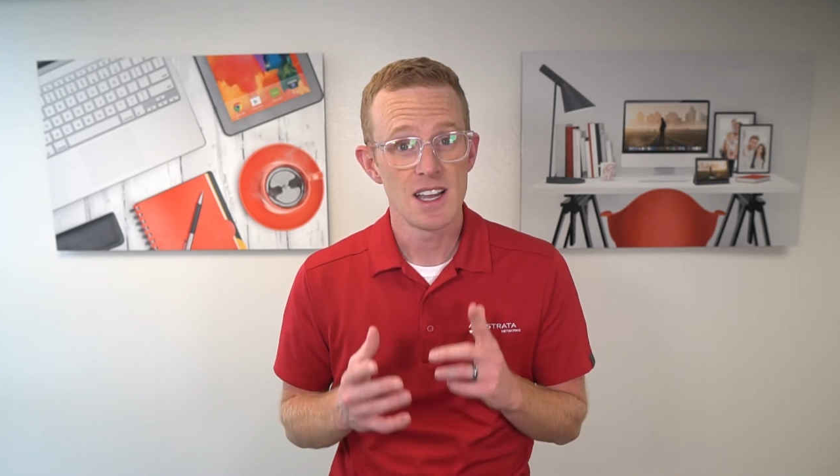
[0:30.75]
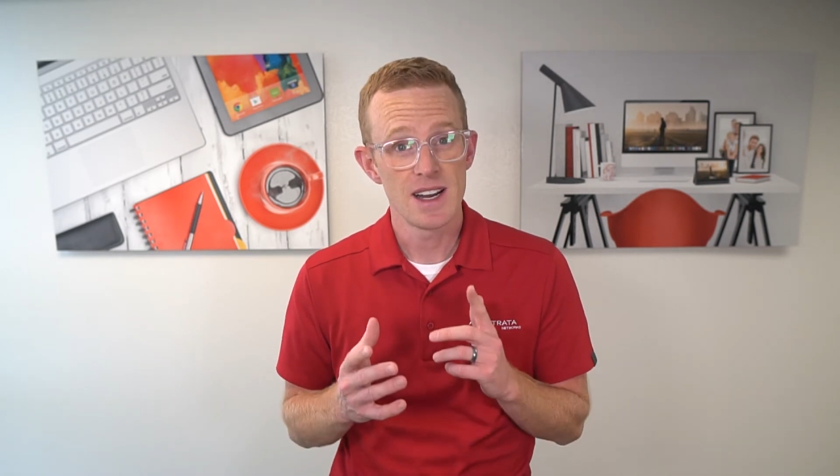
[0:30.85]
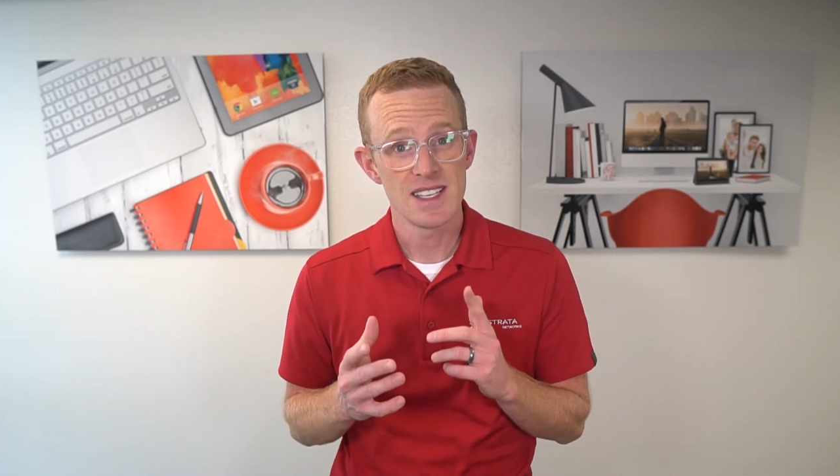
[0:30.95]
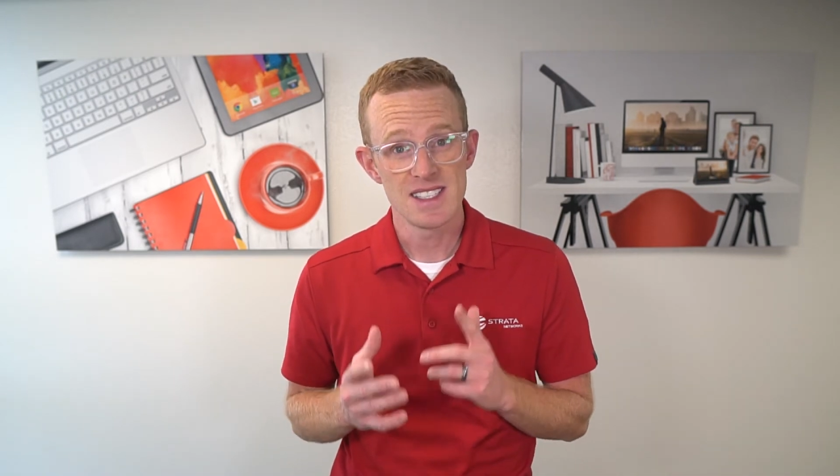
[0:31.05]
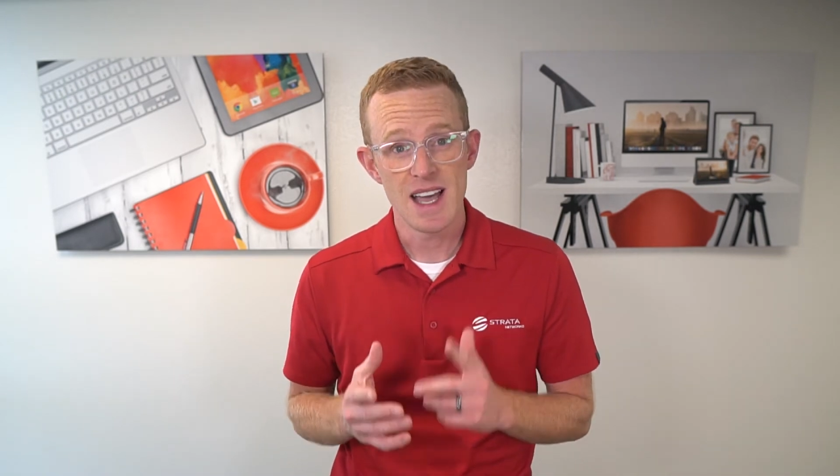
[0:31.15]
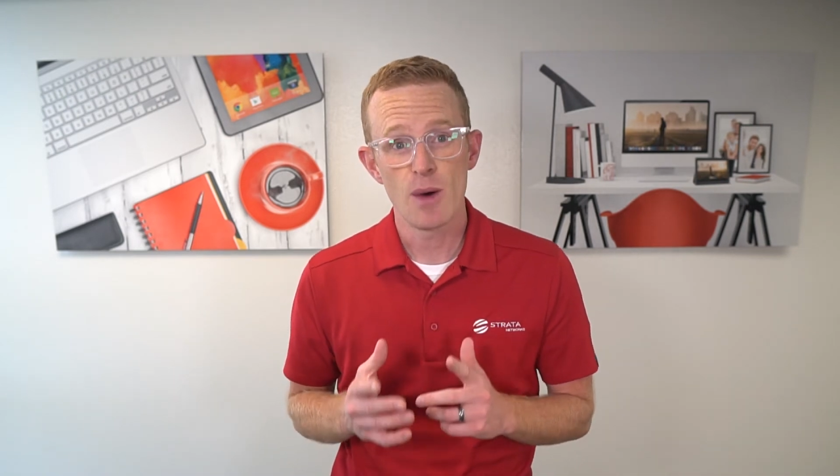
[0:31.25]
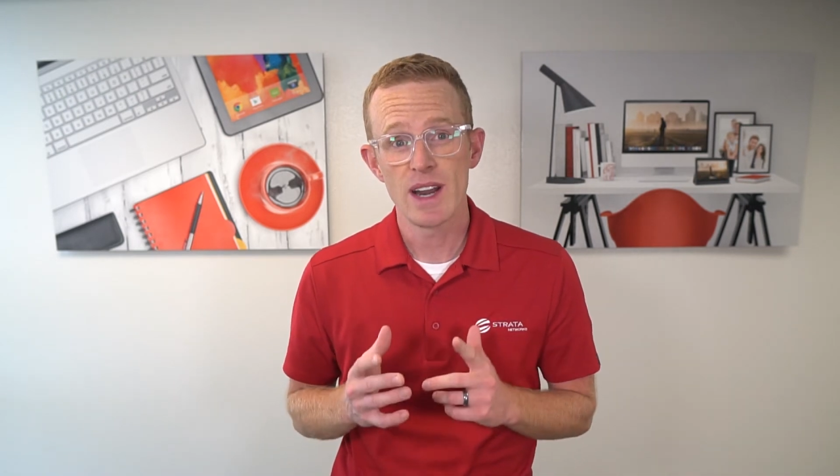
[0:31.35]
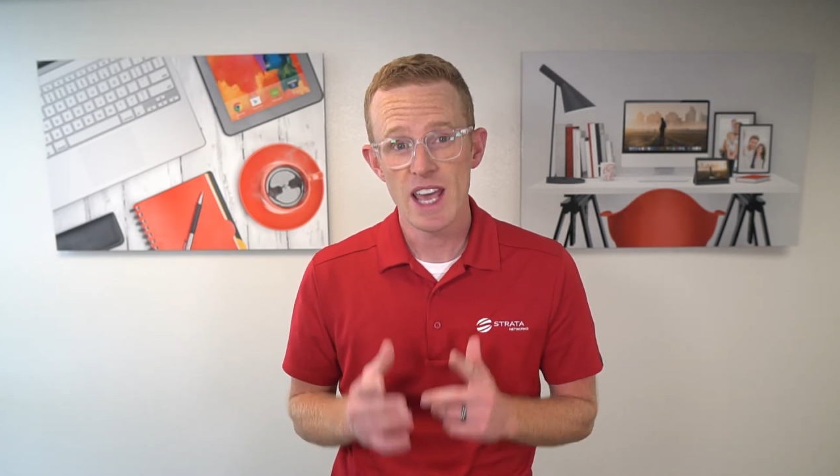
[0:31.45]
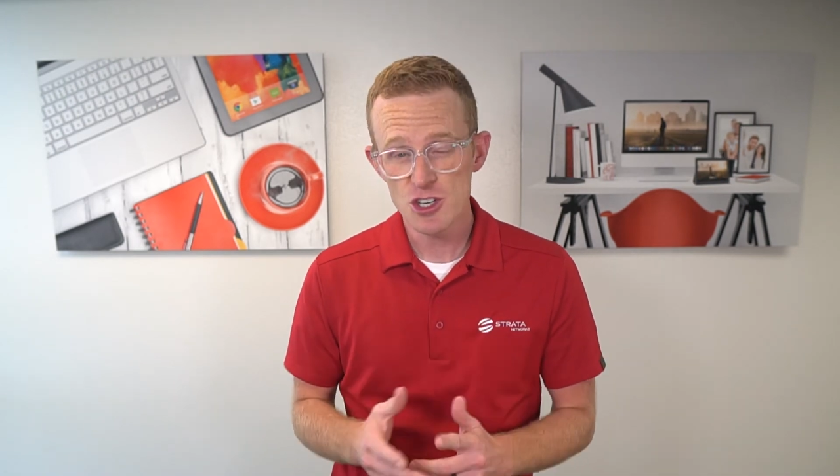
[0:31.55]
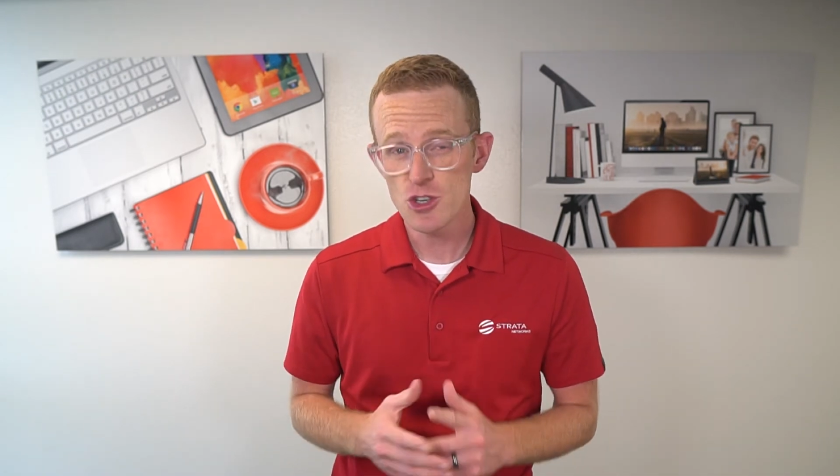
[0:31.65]
there is now
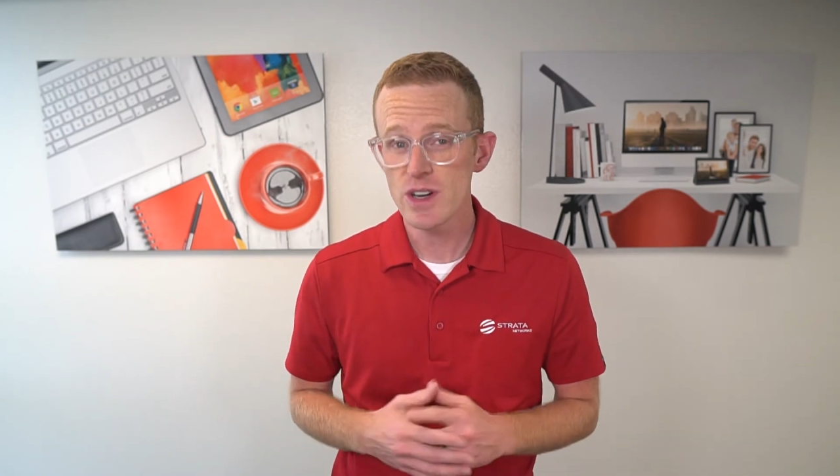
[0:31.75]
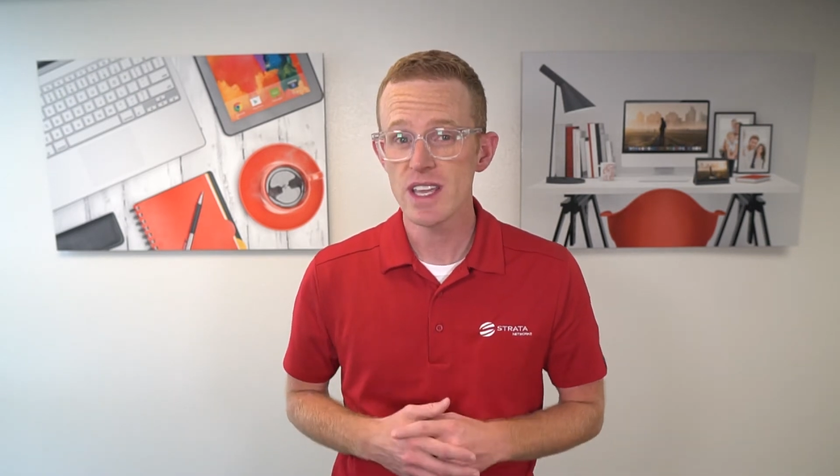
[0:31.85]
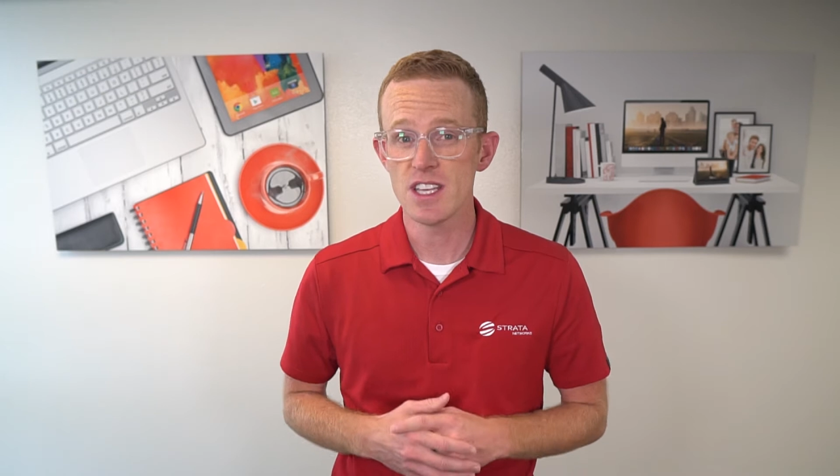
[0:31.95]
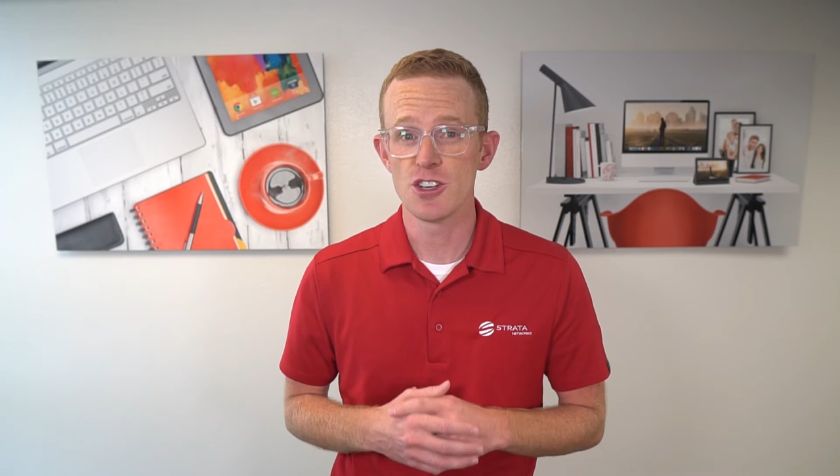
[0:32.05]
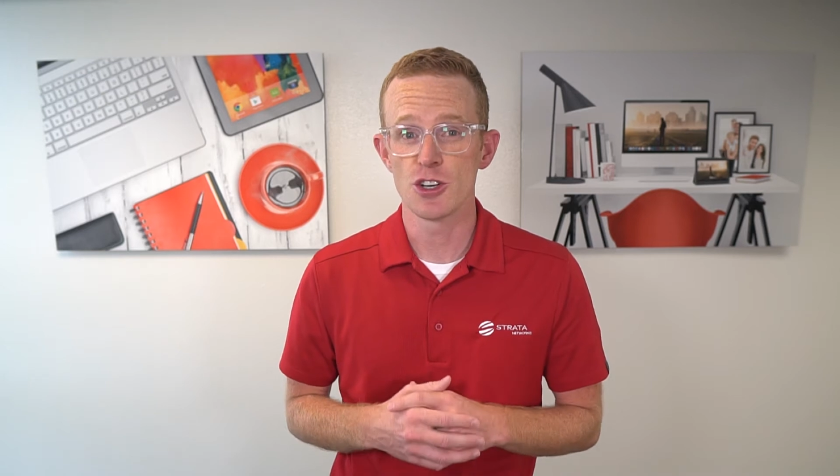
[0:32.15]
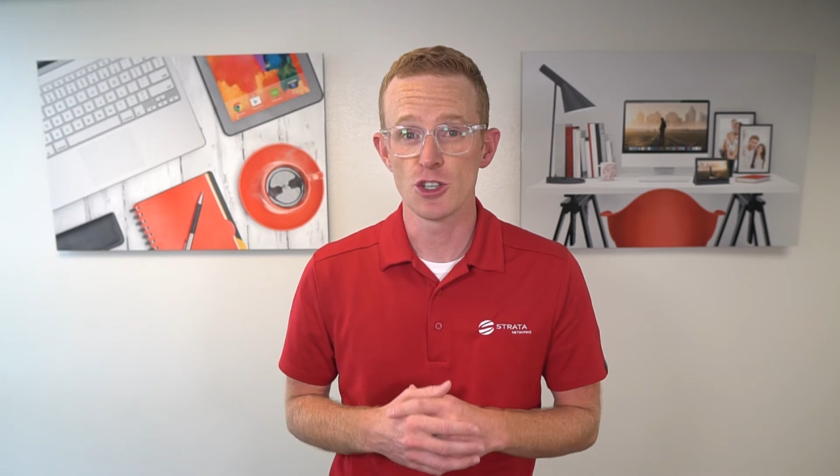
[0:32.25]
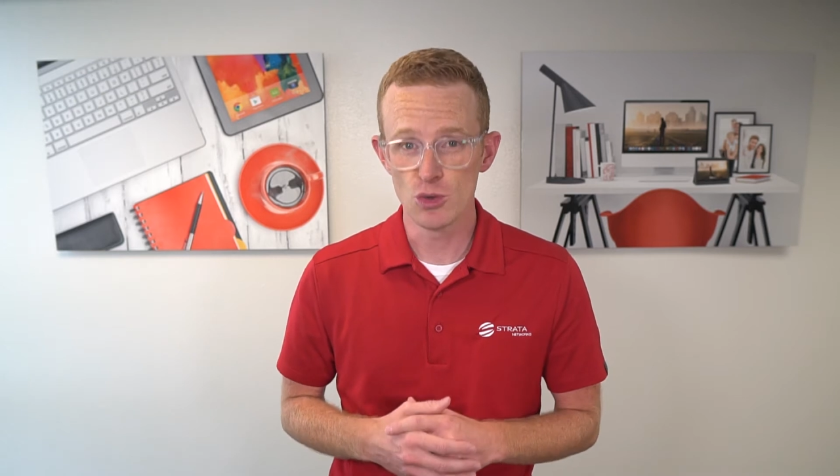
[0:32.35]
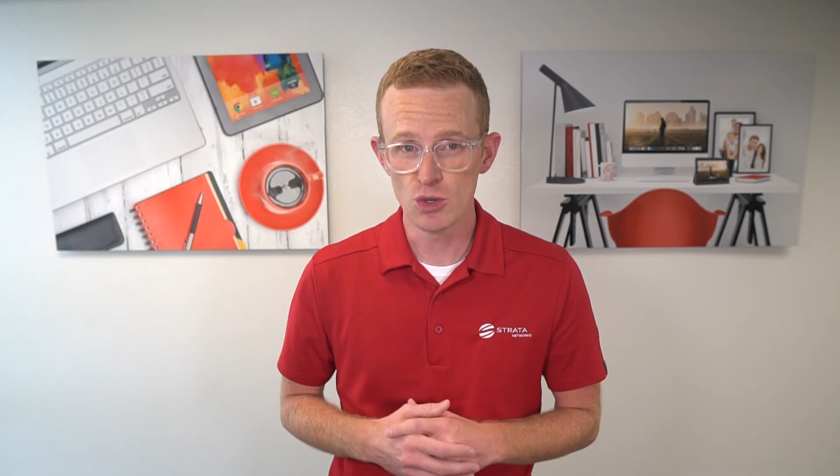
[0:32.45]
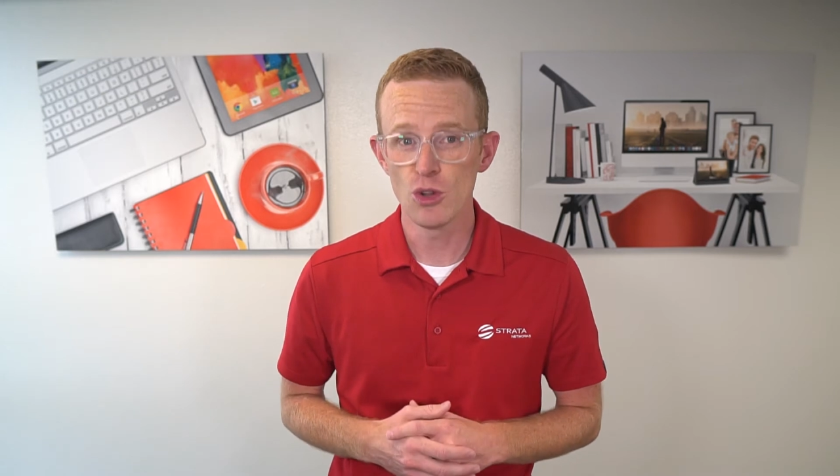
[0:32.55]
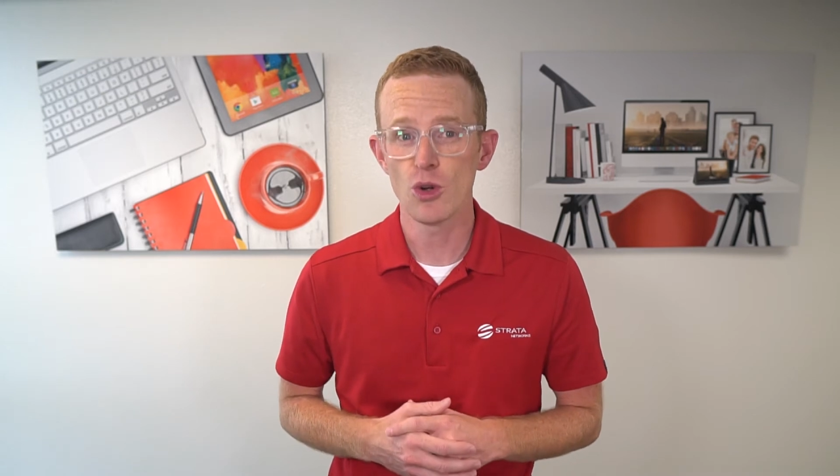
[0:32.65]
an entry in your
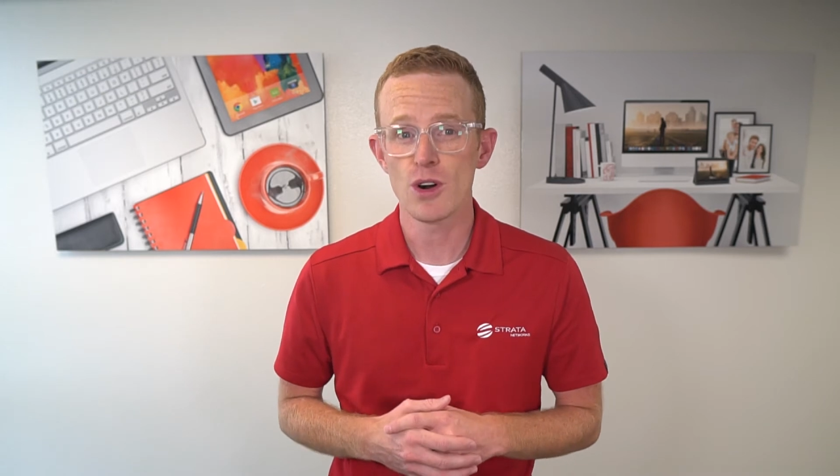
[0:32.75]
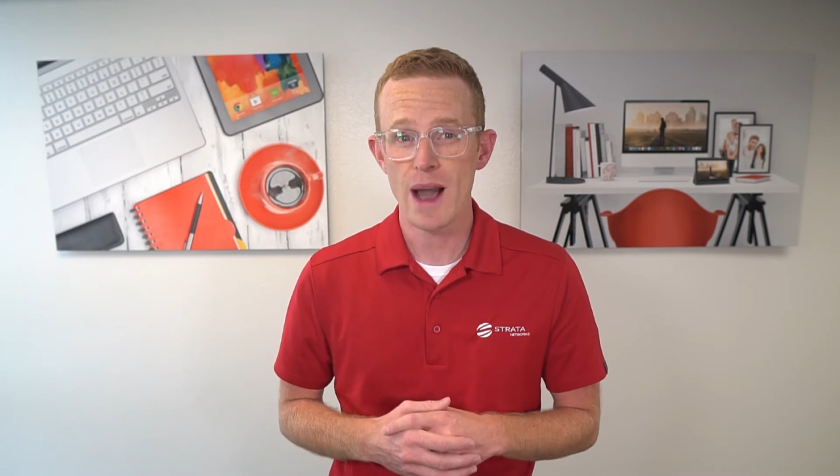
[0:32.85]
Google or